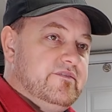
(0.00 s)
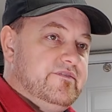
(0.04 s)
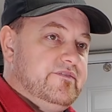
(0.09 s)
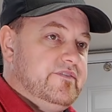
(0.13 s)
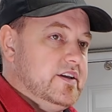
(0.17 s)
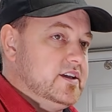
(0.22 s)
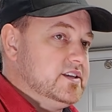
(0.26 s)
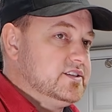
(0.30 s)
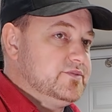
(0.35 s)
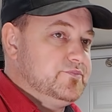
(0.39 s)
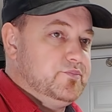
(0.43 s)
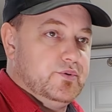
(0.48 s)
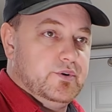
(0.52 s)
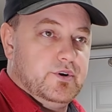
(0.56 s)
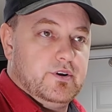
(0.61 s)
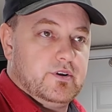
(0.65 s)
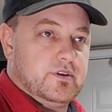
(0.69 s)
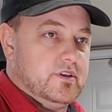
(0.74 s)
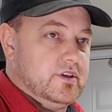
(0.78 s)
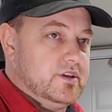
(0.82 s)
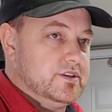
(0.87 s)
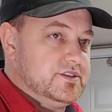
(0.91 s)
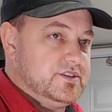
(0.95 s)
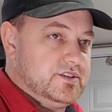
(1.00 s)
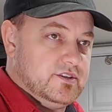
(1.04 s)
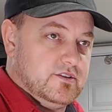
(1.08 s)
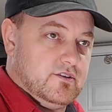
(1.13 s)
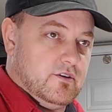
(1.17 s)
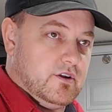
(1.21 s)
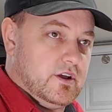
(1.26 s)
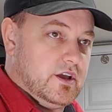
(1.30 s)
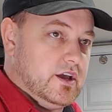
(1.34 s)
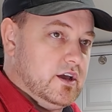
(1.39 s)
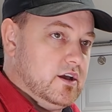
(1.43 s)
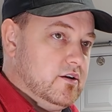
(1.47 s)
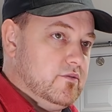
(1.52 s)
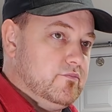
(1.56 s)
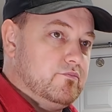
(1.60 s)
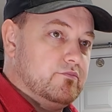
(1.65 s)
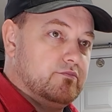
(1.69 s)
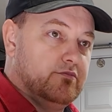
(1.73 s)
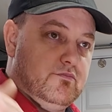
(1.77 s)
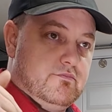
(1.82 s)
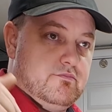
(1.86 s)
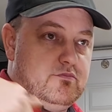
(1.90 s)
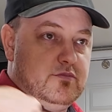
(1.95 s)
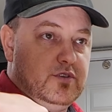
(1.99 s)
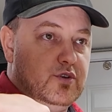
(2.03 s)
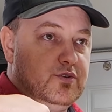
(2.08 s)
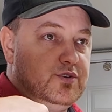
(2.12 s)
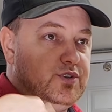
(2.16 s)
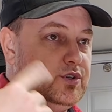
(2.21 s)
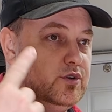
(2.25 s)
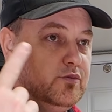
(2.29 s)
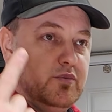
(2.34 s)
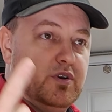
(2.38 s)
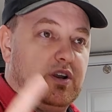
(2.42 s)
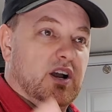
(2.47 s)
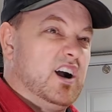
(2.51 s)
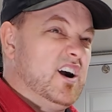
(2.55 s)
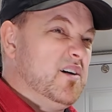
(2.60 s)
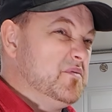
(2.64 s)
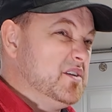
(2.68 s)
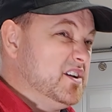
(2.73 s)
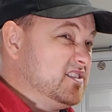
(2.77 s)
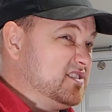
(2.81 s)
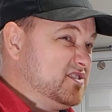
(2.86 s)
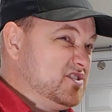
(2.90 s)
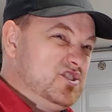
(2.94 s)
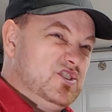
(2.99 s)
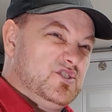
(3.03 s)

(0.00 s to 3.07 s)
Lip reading: Facebook, Instagram, YouTube comments.